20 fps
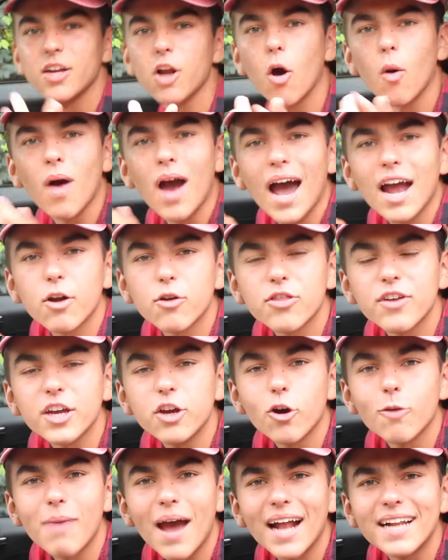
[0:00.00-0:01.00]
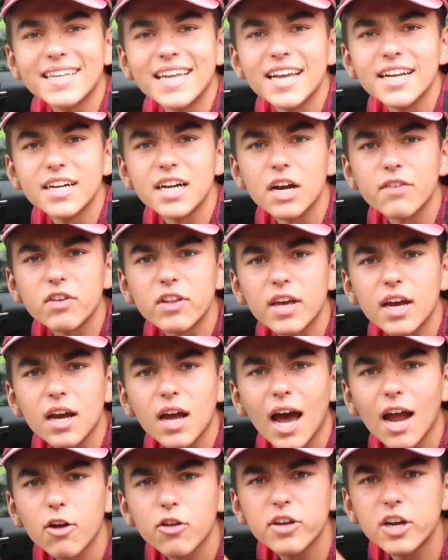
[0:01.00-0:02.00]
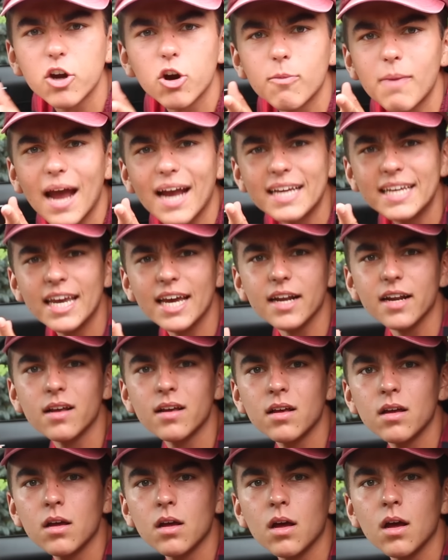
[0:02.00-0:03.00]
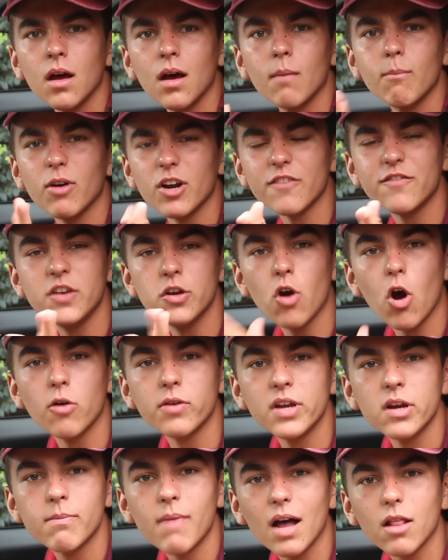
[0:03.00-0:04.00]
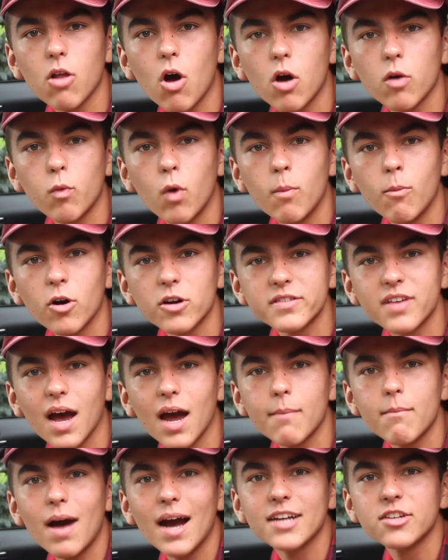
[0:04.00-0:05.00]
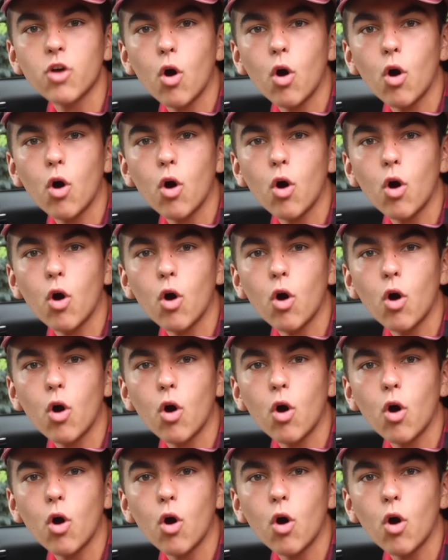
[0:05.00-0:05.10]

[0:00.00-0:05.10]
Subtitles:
You know, I don't think you're a bad kid and everything. I don't think you're a bad kid. But if you go near my lawn one more time, my